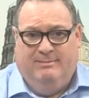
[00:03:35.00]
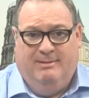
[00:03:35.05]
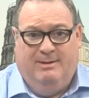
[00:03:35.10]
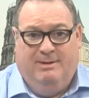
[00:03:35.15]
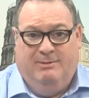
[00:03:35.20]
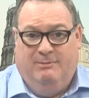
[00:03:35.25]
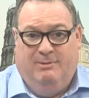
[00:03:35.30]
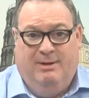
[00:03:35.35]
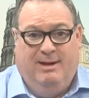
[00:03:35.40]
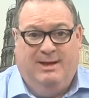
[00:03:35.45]

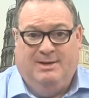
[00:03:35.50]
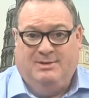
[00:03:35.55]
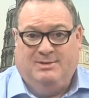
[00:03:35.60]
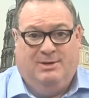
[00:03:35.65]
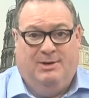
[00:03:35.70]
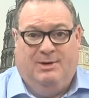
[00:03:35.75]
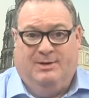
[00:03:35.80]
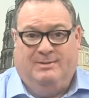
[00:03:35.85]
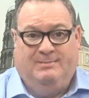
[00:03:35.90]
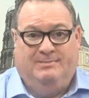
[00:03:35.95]
Really is
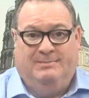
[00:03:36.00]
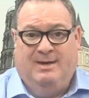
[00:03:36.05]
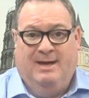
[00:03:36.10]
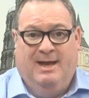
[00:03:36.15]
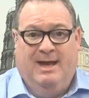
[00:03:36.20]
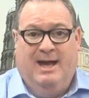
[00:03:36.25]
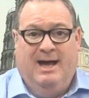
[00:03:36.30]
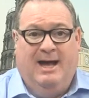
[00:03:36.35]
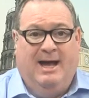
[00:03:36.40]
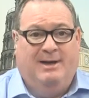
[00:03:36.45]
good.
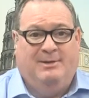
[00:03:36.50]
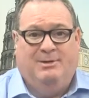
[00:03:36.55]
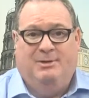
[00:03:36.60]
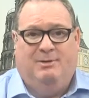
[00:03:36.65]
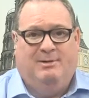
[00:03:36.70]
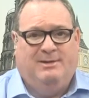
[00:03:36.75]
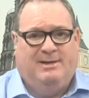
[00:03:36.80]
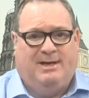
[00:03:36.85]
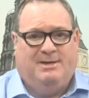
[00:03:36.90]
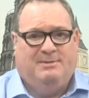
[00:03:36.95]
And the
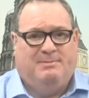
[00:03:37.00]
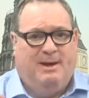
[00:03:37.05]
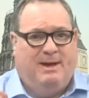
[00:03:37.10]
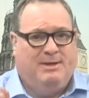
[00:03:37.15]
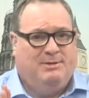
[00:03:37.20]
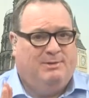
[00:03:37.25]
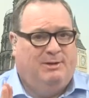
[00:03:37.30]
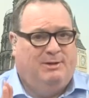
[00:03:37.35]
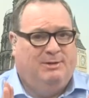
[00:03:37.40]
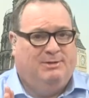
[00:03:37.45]
Orient
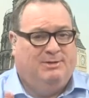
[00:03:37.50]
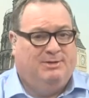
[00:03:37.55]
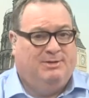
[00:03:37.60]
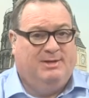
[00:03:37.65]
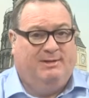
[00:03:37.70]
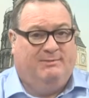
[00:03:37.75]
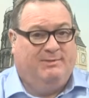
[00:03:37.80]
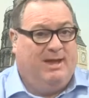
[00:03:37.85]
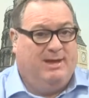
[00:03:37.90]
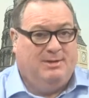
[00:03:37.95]
Express, well, you'll just
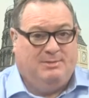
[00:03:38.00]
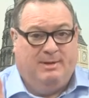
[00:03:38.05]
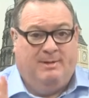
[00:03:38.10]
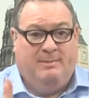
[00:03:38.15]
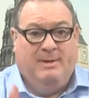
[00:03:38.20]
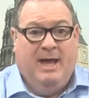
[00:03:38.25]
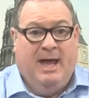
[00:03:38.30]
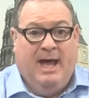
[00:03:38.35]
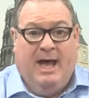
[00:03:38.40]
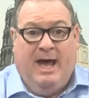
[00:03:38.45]
love that as well.
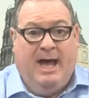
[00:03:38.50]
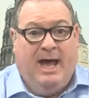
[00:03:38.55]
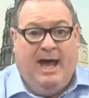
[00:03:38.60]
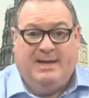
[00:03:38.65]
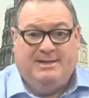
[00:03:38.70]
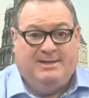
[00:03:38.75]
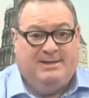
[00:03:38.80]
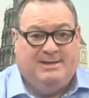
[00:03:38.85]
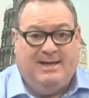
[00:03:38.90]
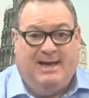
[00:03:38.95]

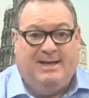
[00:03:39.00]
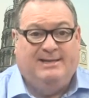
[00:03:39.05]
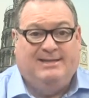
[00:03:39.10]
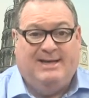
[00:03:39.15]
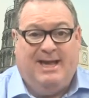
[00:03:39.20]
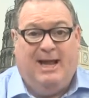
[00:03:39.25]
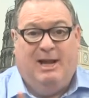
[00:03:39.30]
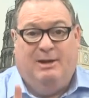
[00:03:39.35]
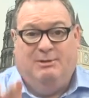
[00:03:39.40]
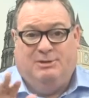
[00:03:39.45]
As I
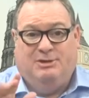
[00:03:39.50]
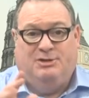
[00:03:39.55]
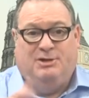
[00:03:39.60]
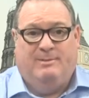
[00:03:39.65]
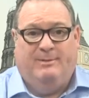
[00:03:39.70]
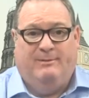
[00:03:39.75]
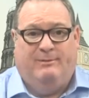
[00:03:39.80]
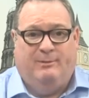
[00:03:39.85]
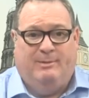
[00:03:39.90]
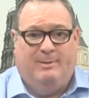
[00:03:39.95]
say hello to
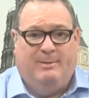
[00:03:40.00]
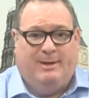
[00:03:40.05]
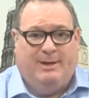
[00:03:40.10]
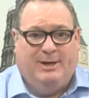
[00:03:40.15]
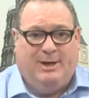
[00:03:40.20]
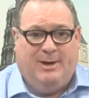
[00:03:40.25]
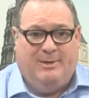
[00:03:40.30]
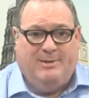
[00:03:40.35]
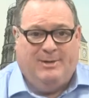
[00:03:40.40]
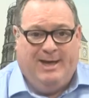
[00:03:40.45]
Jimmy for me when you
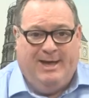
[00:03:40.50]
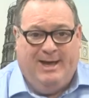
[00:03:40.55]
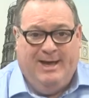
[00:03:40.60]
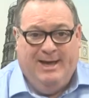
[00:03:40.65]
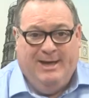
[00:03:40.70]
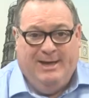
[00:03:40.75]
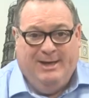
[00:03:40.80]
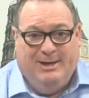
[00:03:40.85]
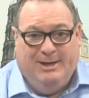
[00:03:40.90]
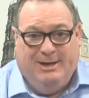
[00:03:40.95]
go there.
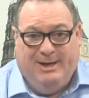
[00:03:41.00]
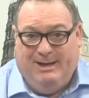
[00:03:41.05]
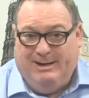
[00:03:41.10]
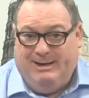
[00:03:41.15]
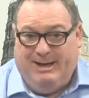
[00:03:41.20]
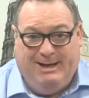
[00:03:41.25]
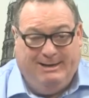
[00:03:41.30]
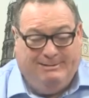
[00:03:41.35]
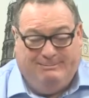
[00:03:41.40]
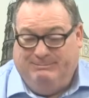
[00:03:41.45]

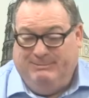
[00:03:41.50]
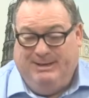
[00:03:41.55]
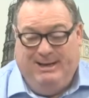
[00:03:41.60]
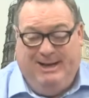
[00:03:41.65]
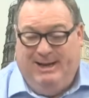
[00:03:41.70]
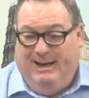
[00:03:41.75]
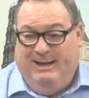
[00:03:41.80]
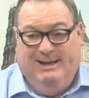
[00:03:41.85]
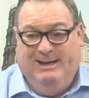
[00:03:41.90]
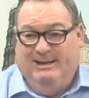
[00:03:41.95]

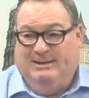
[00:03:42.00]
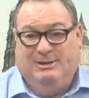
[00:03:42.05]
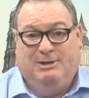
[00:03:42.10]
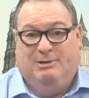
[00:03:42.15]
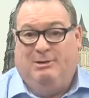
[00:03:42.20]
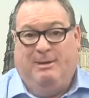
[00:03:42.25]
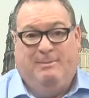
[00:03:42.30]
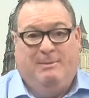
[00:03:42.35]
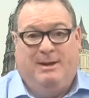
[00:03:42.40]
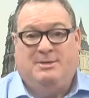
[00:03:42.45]
It's a
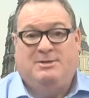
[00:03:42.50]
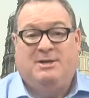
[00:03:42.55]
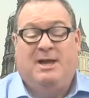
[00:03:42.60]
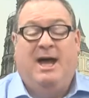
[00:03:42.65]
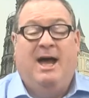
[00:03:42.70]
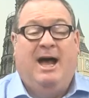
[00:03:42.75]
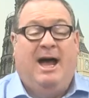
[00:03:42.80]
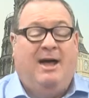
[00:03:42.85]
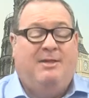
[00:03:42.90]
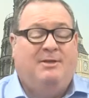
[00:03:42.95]
great place.
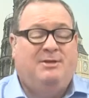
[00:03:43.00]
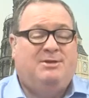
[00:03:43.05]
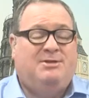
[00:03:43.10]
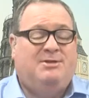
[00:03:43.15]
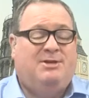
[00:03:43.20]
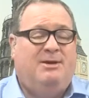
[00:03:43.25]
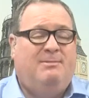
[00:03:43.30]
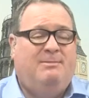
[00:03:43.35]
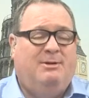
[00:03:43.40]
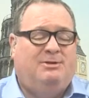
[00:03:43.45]
And there's
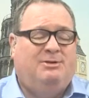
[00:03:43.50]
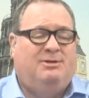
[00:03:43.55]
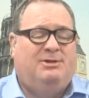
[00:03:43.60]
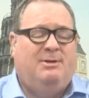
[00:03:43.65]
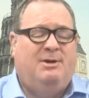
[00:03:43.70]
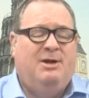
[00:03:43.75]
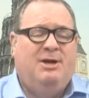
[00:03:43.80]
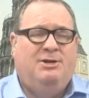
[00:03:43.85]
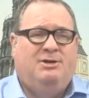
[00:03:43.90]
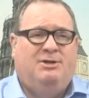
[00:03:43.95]
so much to
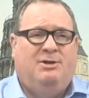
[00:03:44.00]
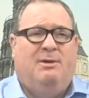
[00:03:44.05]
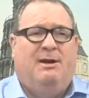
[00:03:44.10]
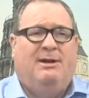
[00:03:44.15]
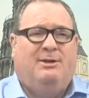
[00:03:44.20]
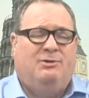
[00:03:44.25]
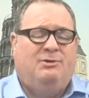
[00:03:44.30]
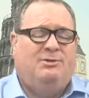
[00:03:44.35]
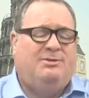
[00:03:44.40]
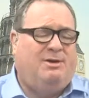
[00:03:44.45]
do. Do you know what
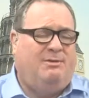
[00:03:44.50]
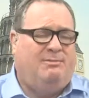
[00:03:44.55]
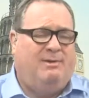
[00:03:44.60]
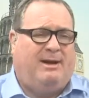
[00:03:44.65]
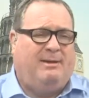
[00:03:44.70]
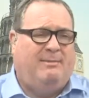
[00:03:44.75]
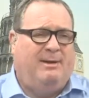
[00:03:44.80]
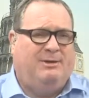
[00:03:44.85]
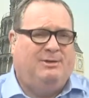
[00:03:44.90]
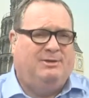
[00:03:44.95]
I'd also
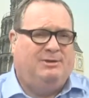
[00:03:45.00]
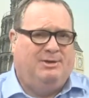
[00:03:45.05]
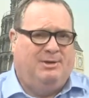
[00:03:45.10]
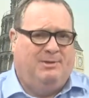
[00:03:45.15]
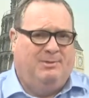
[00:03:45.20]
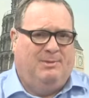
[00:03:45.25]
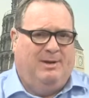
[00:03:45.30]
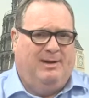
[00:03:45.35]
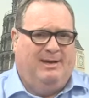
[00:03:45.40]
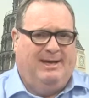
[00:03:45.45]
recommend you do
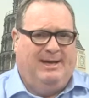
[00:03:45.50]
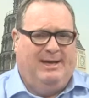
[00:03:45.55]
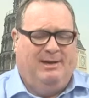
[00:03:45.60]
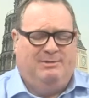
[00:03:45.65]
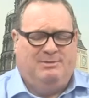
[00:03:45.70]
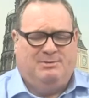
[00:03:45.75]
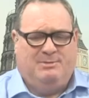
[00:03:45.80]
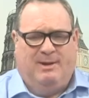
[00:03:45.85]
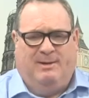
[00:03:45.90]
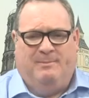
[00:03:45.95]
while you're here
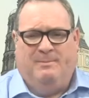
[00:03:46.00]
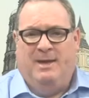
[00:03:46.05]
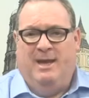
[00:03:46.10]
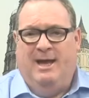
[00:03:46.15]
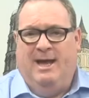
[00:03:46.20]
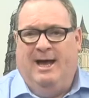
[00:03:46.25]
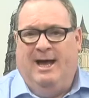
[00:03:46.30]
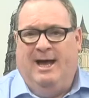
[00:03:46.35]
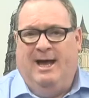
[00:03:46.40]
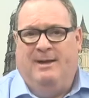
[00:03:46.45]
as well?
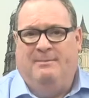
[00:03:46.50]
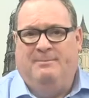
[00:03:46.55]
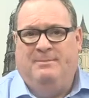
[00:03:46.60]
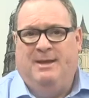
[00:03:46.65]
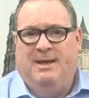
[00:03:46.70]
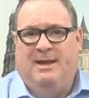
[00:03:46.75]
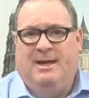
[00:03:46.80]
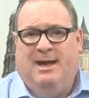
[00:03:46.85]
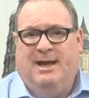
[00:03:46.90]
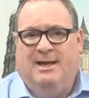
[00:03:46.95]

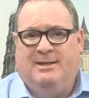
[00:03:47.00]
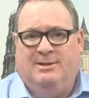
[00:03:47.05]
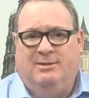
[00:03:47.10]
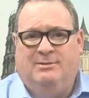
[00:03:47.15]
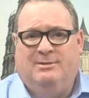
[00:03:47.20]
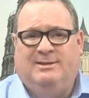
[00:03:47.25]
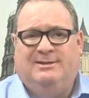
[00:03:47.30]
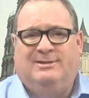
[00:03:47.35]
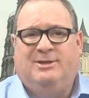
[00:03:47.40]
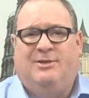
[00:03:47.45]
As long
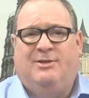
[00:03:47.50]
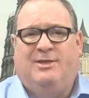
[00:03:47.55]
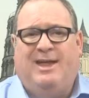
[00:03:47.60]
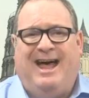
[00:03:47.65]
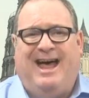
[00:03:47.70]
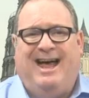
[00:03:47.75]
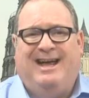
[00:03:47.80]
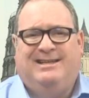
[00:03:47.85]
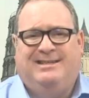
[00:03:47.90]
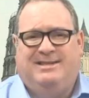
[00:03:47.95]
as it's not the
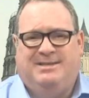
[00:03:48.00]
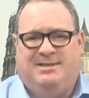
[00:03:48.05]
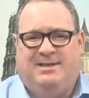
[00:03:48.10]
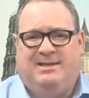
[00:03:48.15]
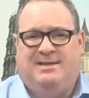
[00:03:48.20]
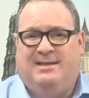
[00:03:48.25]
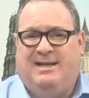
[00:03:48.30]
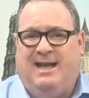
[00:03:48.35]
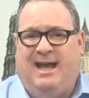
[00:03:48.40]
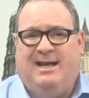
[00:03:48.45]
height of the
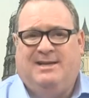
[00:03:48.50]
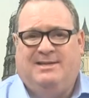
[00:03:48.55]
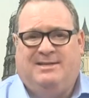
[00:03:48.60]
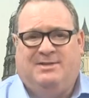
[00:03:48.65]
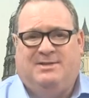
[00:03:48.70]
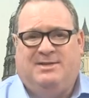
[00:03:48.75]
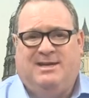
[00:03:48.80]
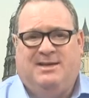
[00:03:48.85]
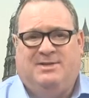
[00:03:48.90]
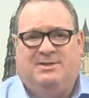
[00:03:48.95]
season. The height of the
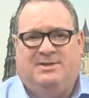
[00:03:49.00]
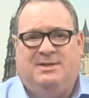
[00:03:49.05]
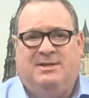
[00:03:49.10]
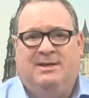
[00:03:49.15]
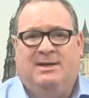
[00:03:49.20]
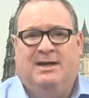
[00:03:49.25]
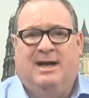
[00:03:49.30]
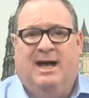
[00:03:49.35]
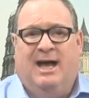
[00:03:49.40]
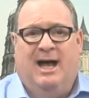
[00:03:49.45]
season,
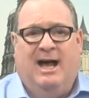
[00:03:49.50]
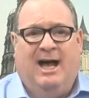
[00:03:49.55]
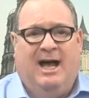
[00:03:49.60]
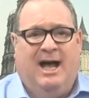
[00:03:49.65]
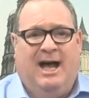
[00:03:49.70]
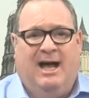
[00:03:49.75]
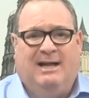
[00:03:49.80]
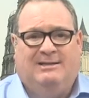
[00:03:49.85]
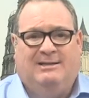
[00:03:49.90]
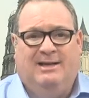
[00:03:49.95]

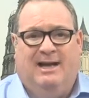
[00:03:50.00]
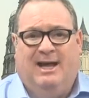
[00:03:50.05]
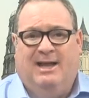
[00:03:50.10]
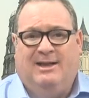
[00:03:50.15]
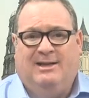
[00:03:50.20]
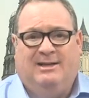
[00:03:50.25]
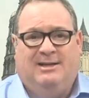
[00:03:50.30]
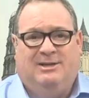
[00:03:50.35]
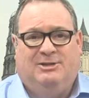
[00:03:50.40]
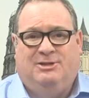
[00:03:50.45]

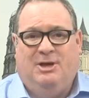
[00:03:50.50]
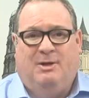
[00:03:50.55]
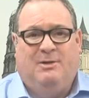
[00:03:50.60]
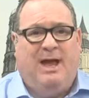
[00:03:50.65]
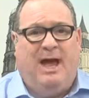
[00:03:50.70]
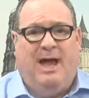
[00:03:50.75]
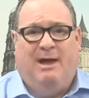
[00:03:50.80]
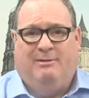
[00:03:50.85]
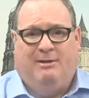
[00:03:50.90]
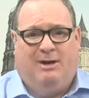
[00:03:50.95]
don't
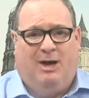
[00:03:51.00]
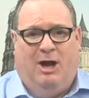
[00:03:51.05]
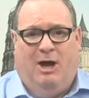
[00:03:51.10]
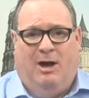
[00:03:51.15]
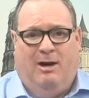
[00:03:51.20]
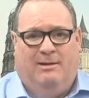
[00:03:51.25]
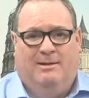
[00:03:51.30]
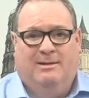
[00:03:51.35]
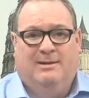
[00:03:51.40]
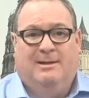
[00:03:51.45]
hire a
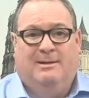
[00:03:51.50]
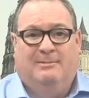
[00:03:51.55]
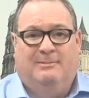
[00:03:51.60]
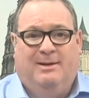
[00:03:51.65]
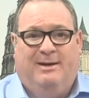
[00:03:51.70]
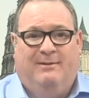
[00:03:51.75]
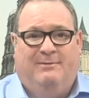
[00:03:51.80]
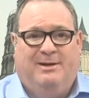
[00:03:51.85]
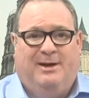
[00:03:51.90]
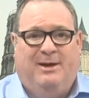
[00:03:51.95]
car. But
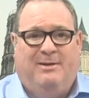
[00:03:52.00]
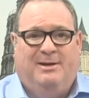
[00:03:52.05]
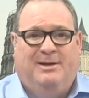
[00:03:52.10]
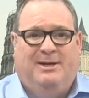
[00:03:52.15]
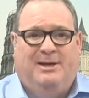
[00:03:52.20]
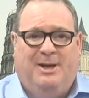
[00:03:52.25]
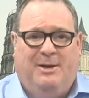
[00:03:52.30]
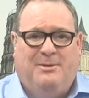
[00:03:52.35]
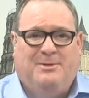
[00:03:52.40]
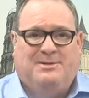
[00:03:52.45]
if you're going
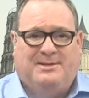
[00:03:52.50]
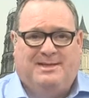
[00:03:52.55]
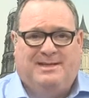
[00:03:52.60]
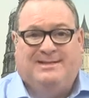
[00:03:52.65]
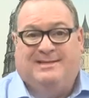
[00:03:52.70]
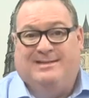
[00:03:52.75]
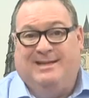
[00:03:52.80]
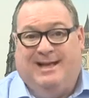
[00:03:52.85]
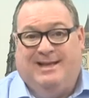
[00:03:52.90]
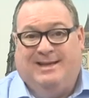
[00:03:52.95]
in low
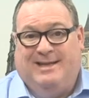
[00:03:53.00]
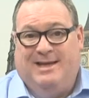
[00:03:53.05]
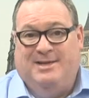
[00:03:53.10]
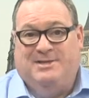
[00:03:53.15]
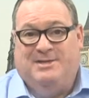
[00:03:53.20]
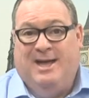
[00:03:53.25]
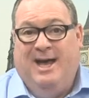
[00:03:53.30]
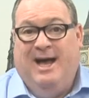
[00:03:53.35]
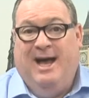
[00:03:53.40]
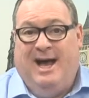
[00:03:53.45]
season like
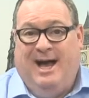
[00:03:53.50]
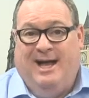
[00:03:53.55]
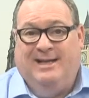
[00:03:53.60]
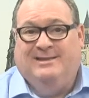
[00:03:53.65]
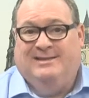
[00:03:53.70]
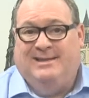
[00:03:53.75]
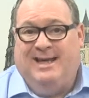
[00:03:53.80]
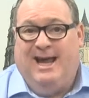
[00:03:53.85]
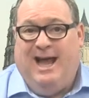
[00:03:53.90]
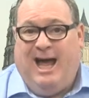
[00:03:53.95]
this, I'd
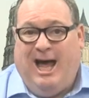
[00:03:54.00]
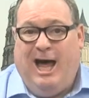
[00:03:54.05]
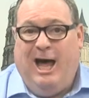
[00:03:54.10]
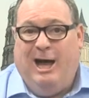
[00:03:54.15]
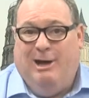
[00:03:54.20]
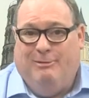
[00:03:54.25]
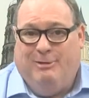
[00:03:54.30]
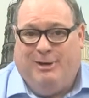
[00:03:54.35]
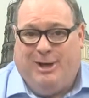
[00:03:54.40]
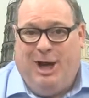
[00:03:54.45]
say
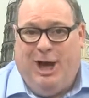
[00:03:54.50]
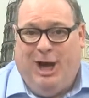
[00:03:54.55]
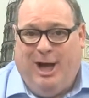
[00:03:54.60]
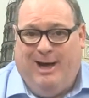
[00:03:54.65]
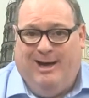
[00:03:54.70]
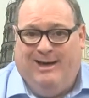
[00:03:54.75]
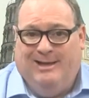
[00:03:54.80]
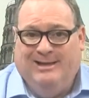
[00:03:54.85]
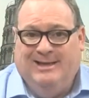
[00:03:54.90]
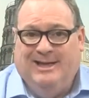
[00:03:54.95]
hire a
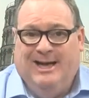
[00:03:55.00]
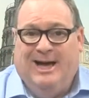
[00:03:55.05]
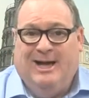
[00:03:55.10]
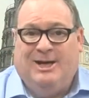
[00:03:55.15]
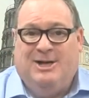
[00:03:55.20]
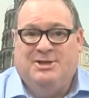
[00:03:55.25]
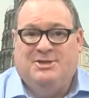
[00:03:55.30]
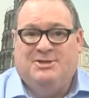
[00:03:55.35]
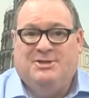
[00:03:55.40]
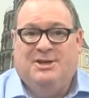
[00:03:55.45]
car.
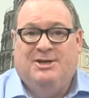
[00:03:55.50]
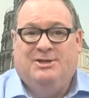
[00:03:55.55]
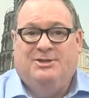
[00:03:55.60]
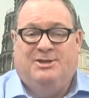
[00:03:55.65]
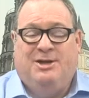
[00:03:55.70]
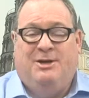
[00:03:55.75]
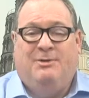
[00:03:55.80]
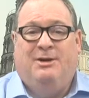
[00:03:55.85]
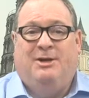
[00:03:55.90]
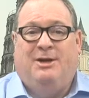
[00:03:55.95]
Because, do
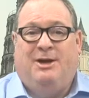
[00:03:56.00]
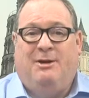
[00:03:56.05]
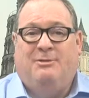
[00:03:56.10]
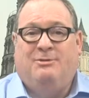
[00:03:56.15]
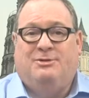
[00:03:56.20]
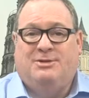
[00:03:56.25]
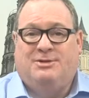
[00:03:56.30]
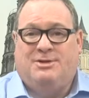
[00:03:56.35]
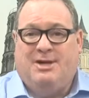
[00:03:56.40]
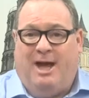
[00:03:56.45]
you know, you can go
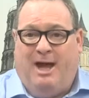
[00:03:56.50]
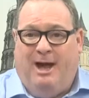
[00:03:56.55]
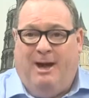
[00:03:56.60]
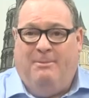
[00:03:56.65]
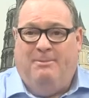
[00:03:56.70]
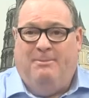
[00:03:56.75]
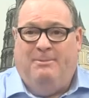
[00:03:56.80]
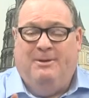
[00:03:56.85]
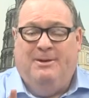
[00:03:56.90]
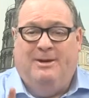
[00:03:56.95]
just
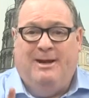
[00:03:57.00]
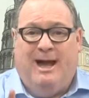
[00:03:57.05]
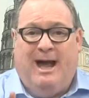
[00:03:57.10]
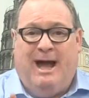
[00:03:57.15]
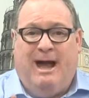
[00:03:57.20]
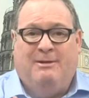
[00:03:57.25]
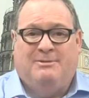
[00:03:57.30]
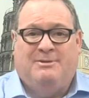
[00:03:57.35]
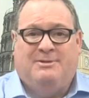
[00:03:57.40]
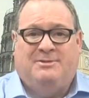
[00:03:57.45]
up
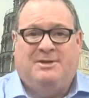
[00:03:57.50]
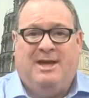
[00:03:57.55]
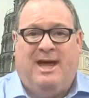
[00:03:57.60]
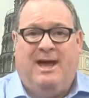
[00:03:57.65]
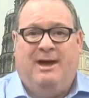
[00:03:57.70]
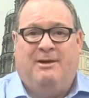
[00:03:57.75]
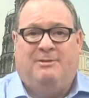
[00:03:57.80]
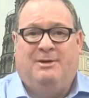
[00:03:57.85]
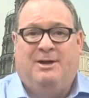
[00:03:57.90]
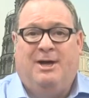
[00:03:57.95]
out of
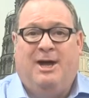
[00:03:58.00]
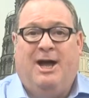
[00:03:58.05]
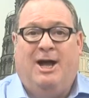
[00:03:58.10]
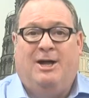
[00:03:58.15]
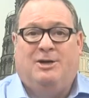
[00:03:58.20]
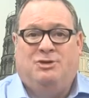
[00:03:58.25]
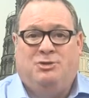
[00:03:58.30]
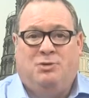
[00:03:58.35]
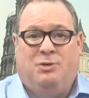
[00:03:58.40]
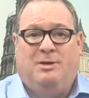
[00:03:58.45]
town
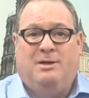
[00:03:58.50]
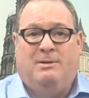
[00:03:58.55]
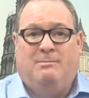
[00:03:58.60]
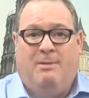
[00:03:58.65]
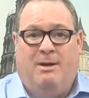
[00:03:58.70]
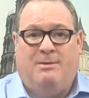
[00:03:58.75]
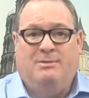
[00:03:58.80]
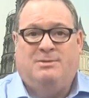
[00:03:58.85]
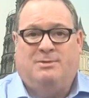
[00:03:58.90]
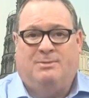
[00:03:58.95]
and join the
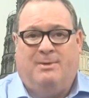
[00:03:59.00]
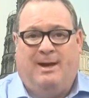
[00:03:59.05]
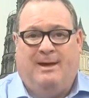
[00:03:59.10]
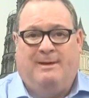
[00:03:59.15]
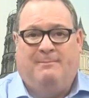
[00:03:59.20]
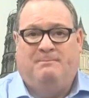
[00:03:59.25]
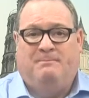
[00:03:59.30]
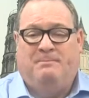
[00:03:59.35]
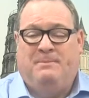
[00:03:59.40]
motorway.